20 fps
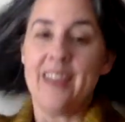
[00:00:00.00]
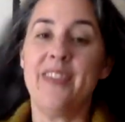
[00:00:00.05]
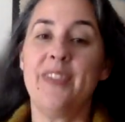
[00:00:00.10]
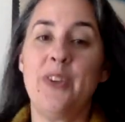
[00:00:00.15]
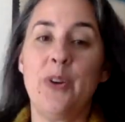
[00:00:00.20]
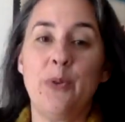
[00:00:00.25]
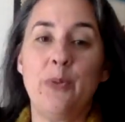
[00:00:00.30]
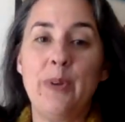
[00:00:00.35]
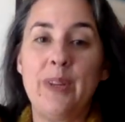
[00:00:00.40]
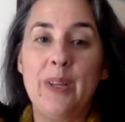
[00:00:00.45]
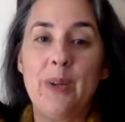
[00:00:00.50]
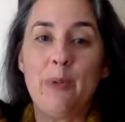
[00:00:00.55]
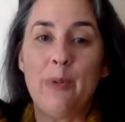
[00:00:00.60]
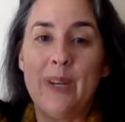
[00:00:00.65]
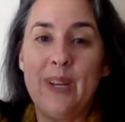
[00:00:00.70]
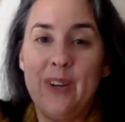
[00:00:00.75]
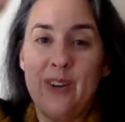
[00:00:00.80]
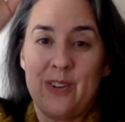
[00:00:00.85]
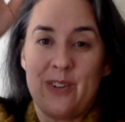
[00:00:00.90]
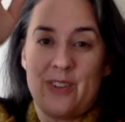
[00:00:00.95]
They're really
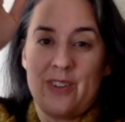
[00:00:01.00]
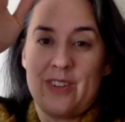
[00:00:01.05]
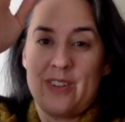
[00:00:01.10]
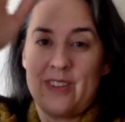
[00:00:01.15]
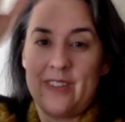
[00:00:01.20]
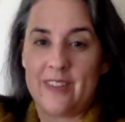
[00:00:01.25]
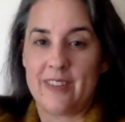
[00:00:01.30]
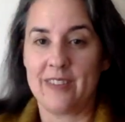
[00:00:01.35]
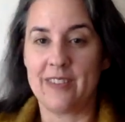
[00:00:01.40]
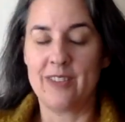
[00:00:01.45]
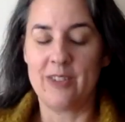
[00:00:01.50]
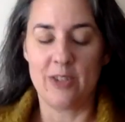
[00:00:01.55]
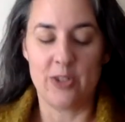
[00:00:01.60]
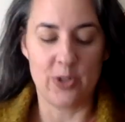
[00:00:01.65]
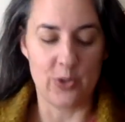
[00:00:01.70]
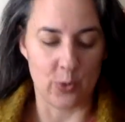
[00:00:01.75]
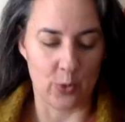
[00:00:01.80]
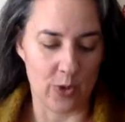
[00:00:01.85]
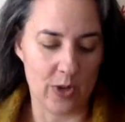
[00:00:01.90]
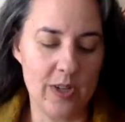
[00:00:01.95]
weird. They're
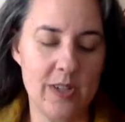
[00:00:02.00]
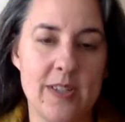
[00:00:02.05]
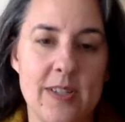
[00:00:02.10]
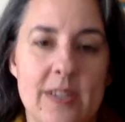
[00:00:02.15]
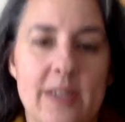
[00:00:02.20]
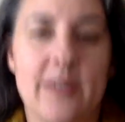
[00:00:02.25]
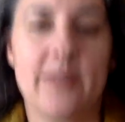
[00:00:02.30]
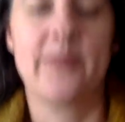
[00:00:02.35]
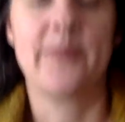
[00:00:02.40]
short